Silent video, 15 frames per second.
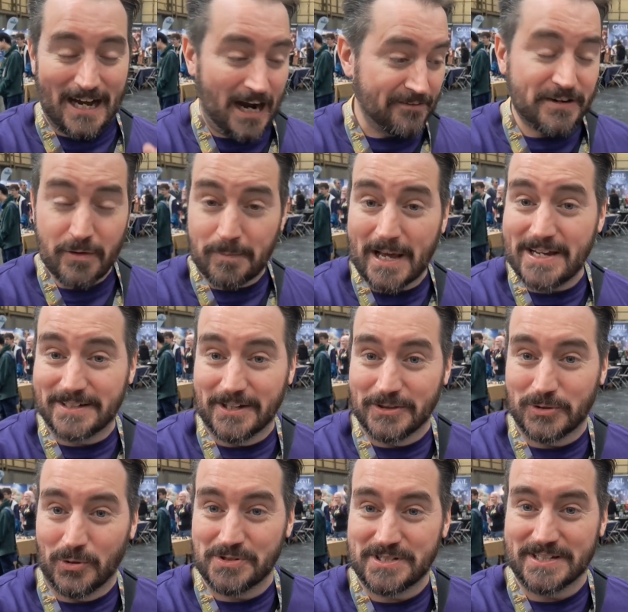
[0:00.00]
I've never played an
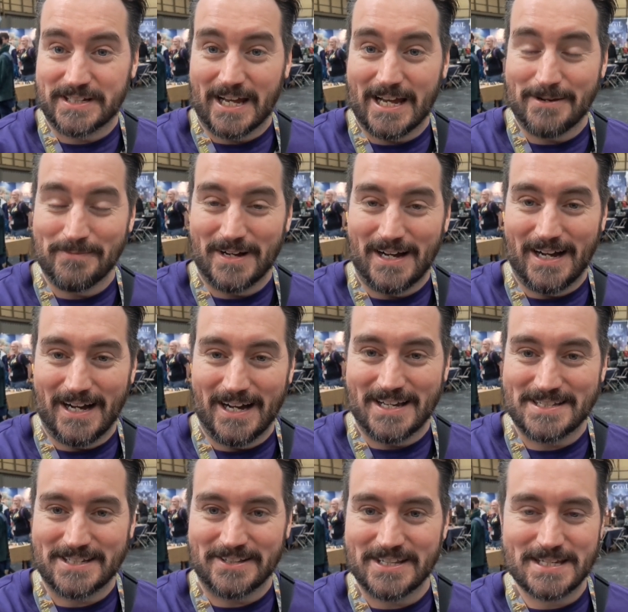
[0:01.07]
Undaunted game, so